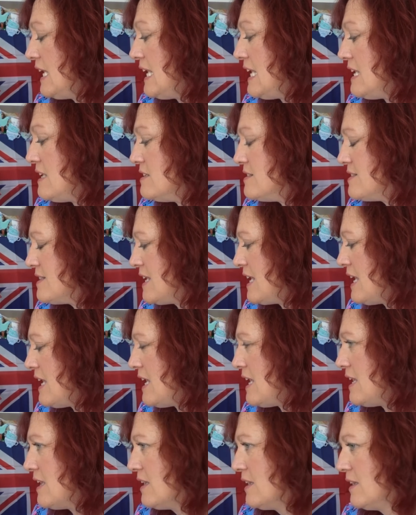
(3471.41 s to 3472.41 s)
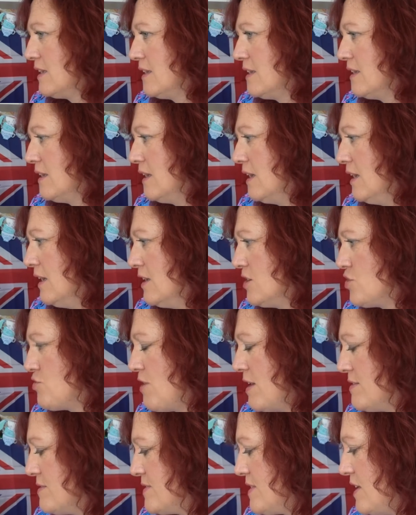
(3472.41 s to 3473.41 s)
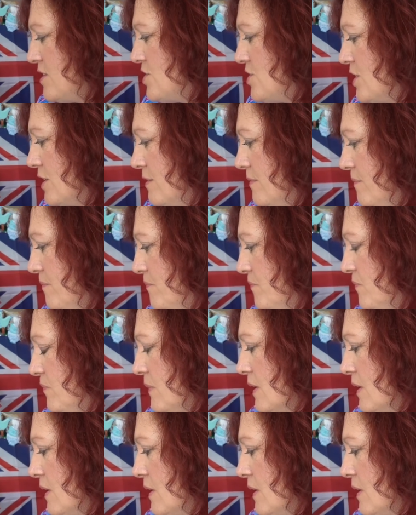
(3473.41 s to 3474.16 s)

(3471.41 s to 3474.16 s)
easy transition